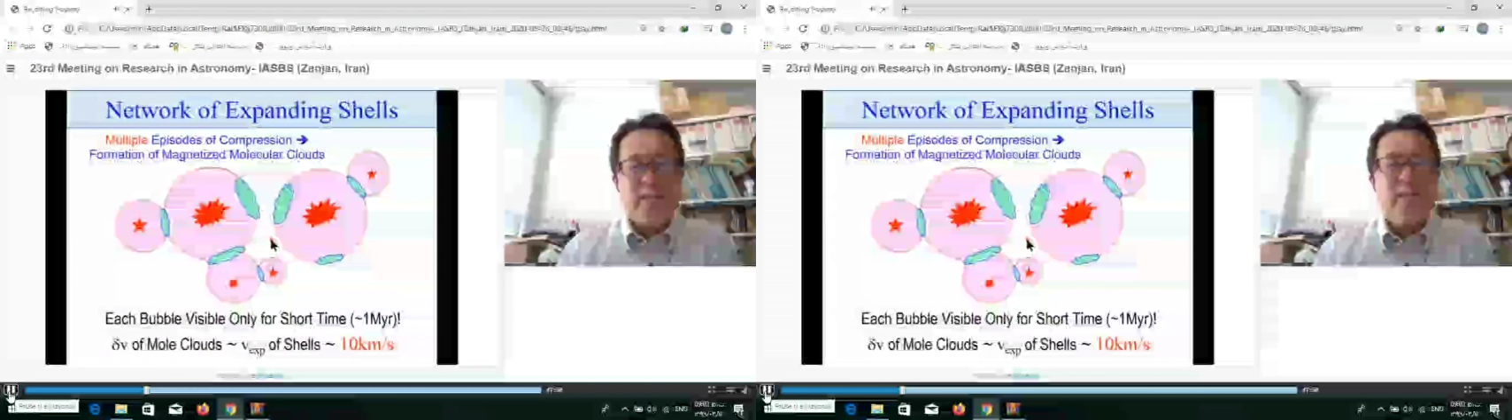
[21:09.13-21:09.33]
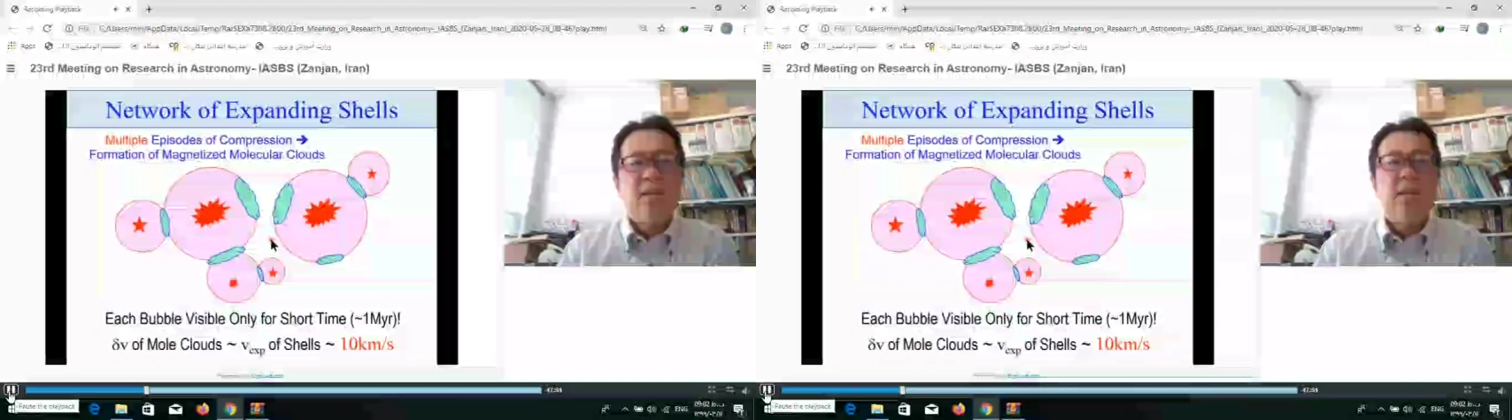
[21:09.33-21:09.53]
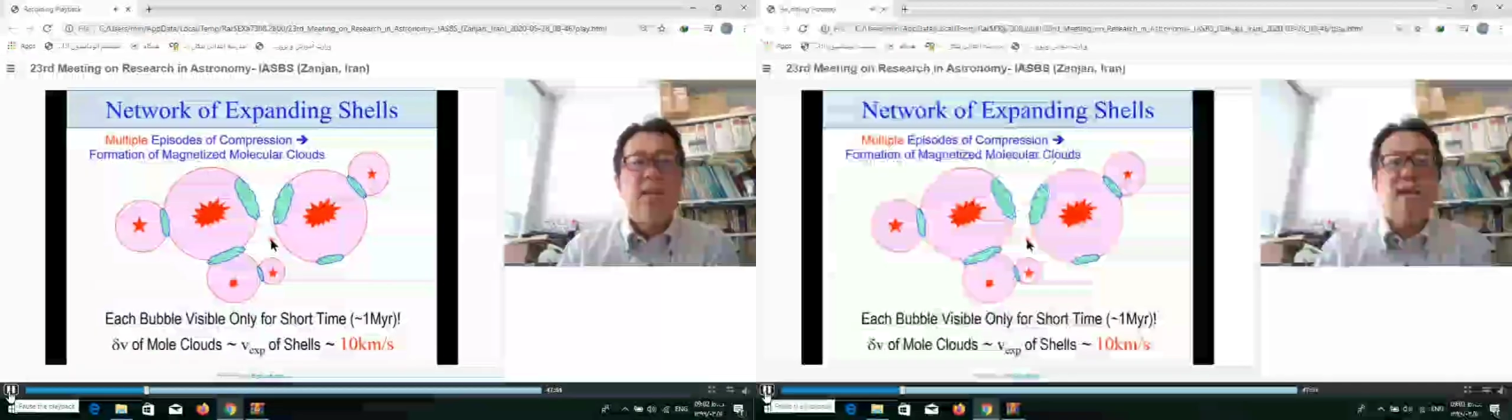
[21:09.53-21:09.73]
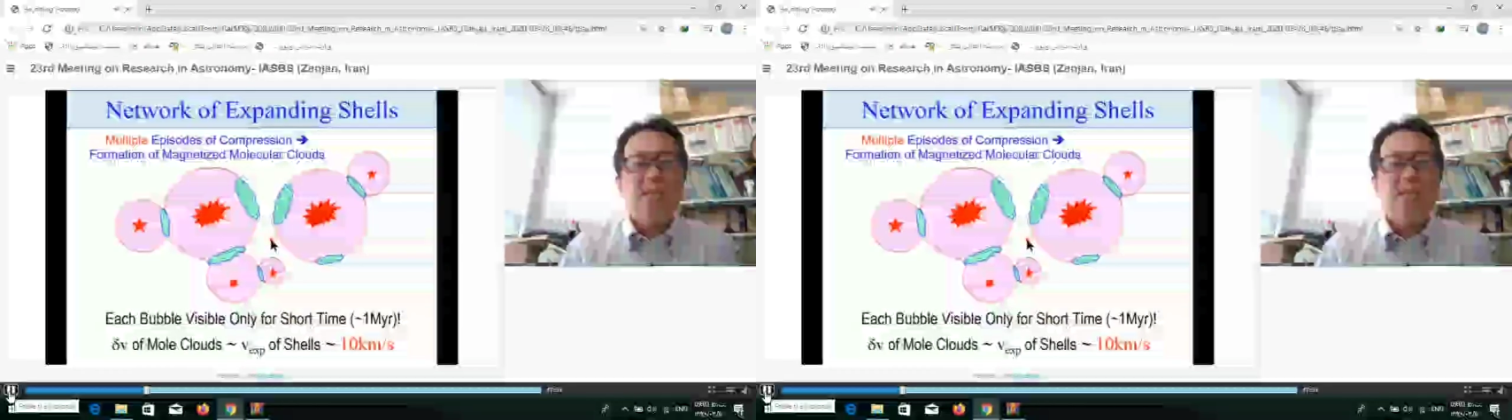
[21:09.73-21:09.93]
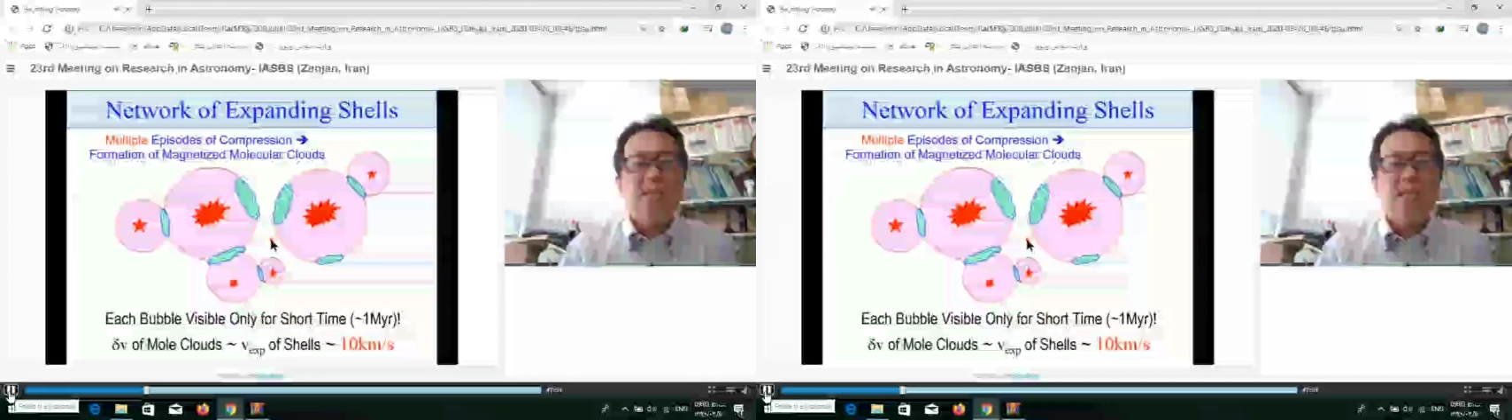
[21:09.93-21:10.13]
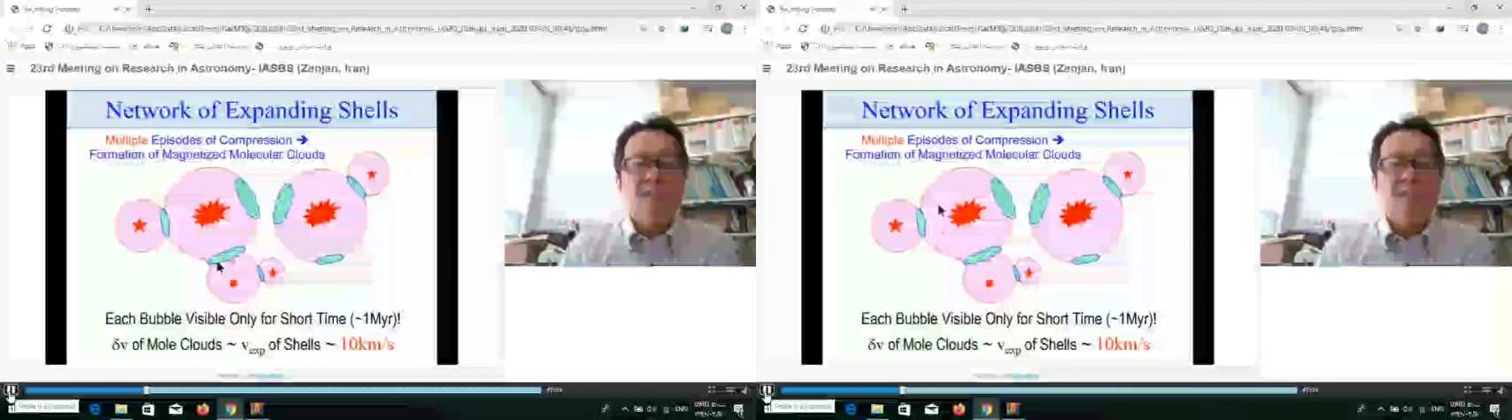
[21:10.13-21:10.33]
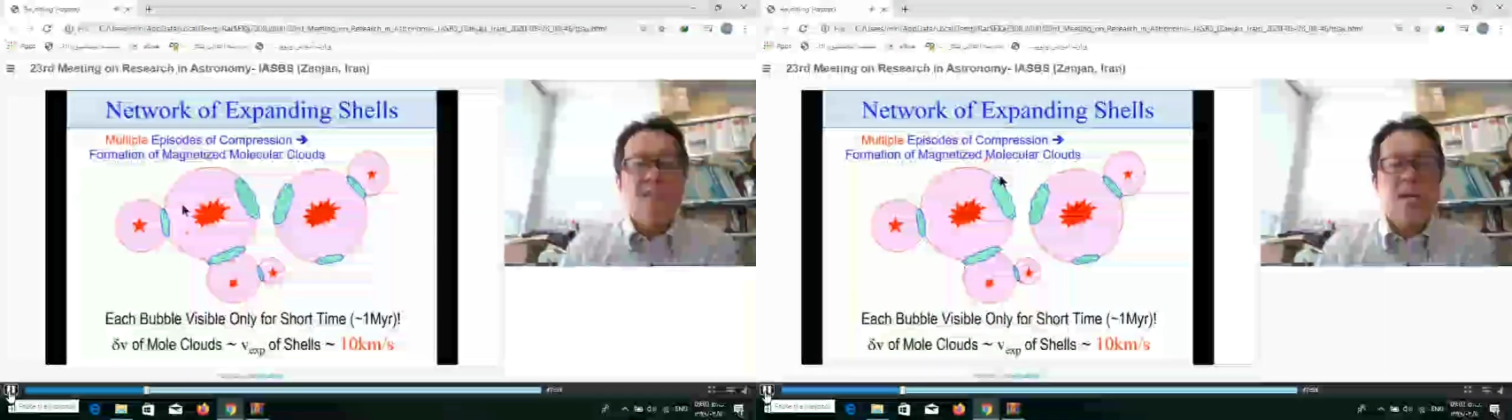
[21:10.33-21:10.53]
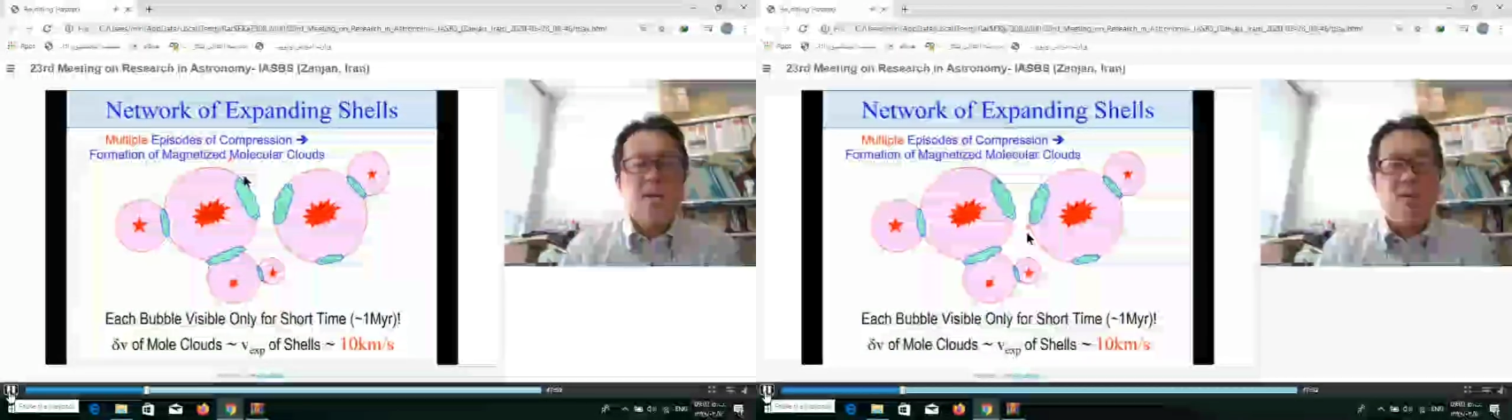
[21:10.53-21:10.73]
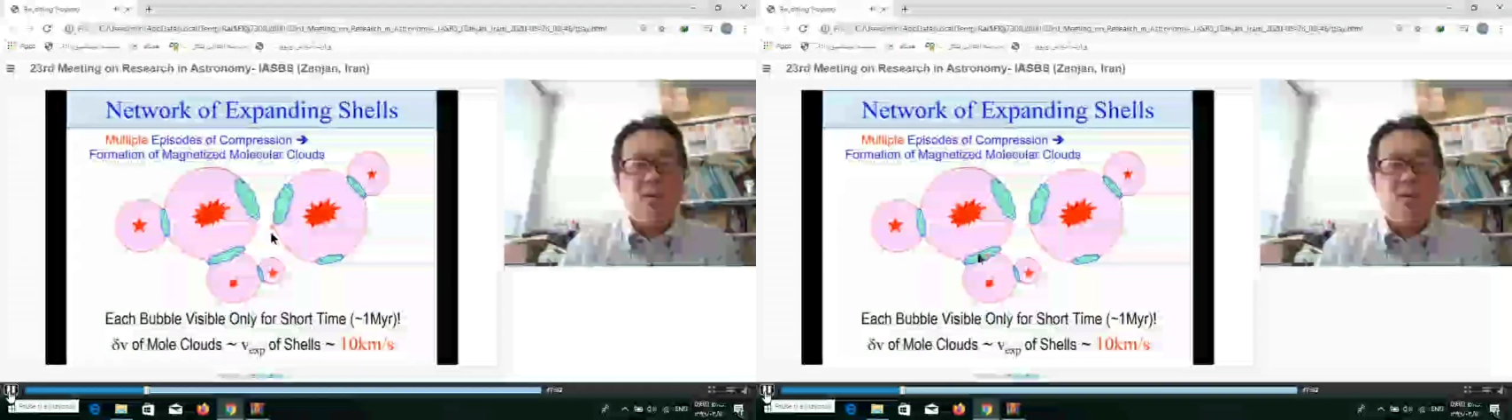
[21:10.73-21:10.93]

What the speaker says: Okay, this circle